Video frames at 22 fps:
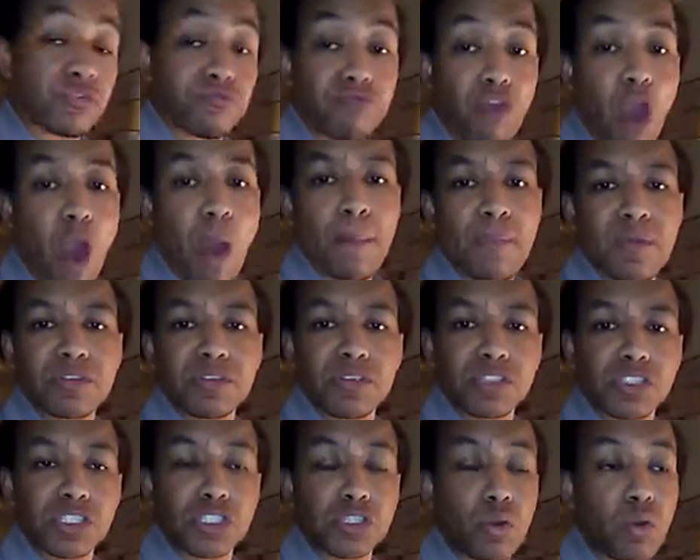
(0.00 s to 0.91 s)
It was
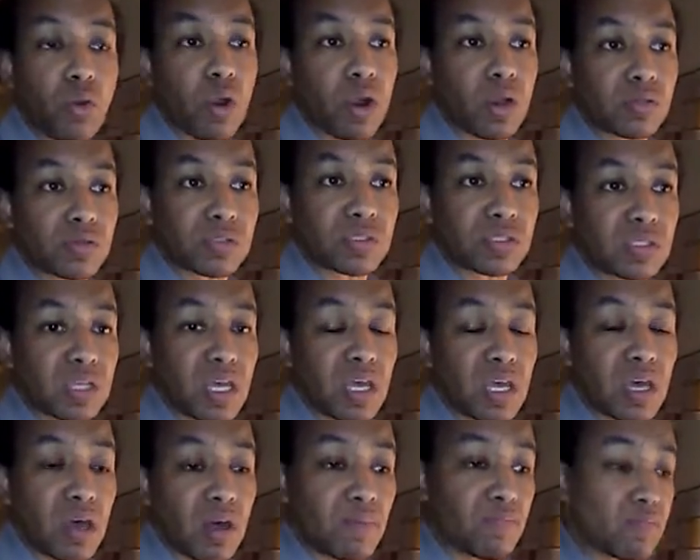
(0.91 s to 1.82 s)
Farmers Insurance,
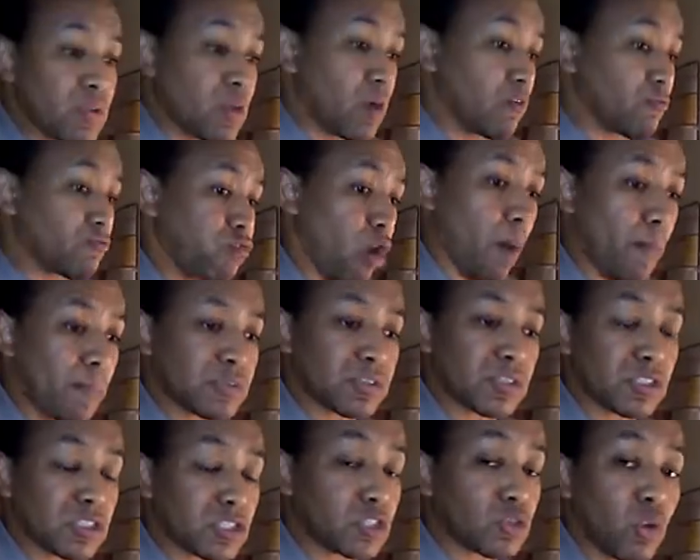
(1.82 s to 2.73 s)
and uh,
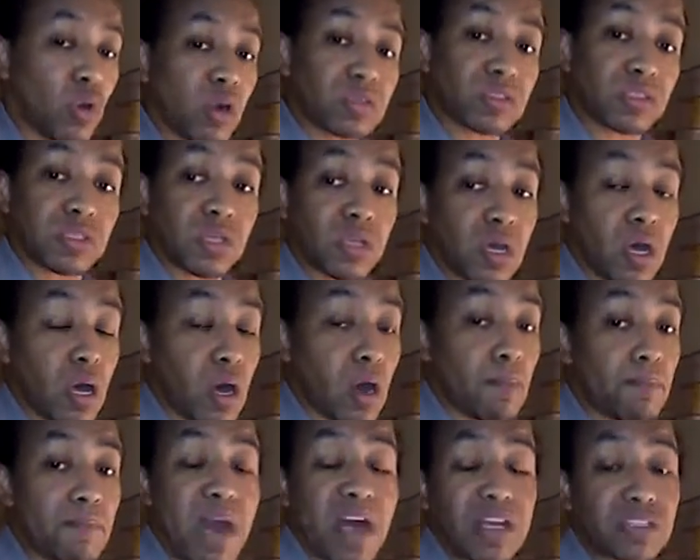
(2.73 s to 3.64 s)
Farmers Insurance
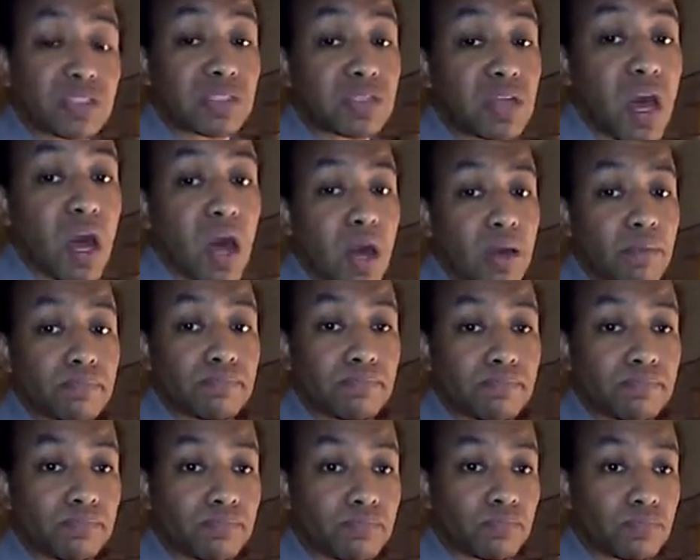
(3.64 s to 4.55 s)
messed
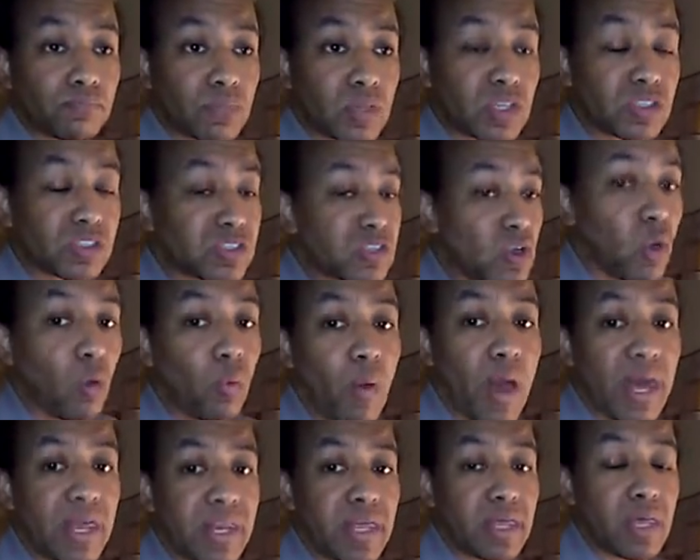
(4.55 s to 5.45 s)
up. There's
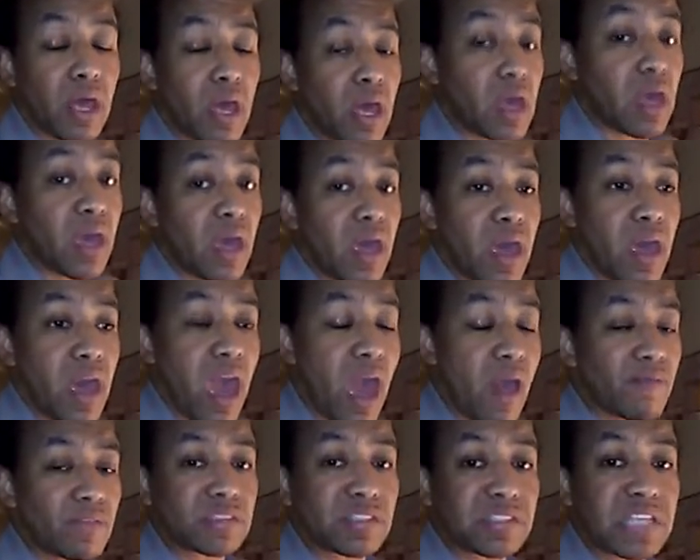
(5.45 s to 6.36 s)
no way in
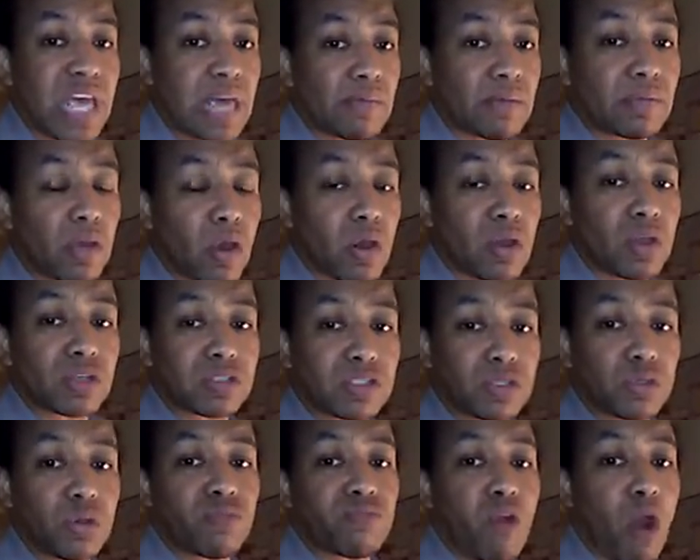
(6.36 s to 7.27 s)
heaven's name I'm not
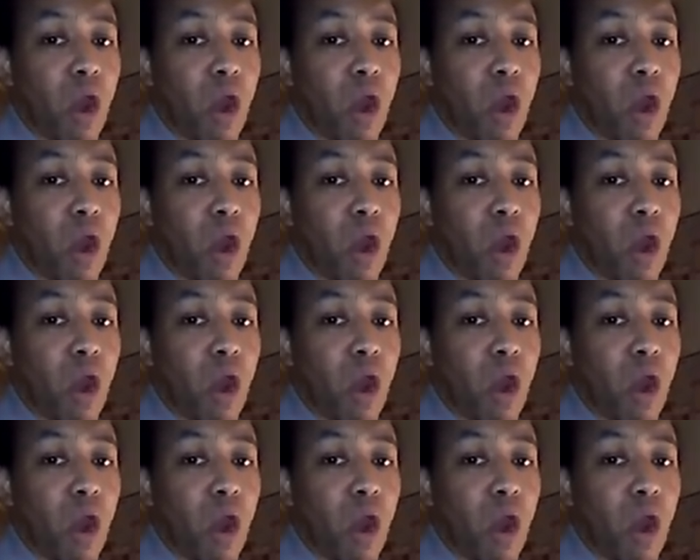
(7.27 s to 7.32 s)
going to